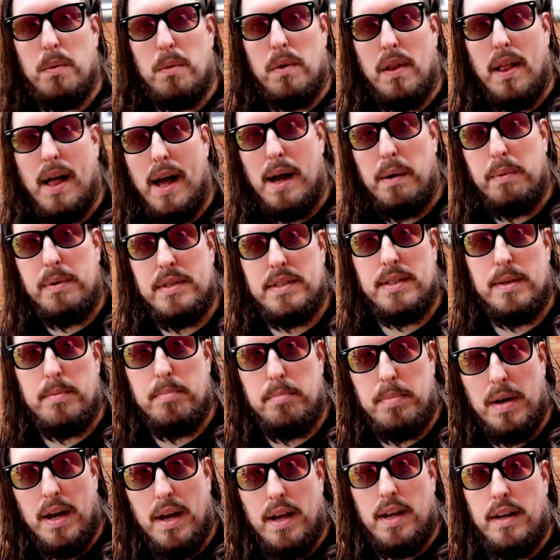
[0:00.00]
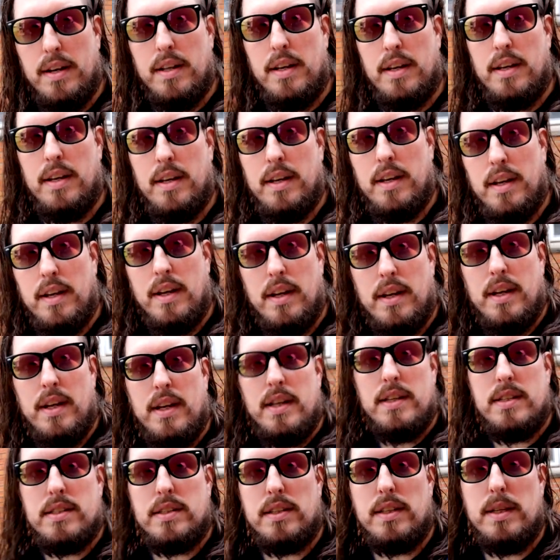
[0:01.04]
While I was in bed
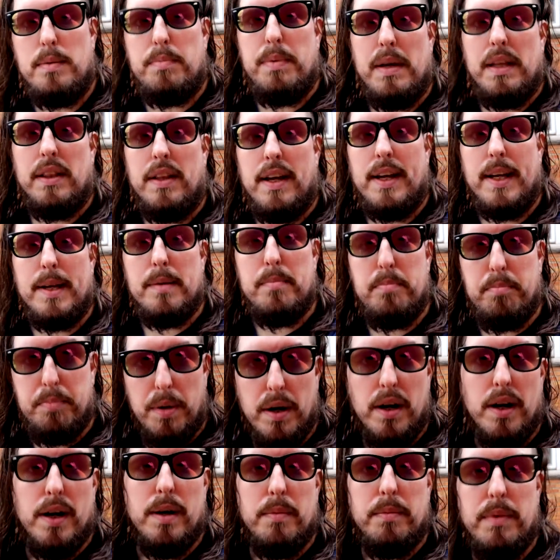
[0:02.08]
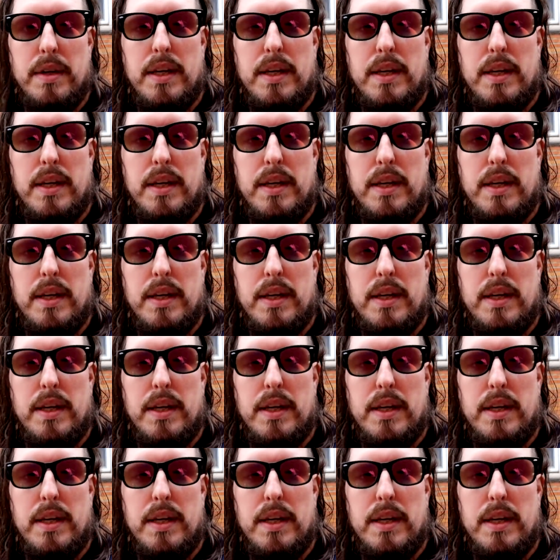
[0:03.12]
sleeping like a bum,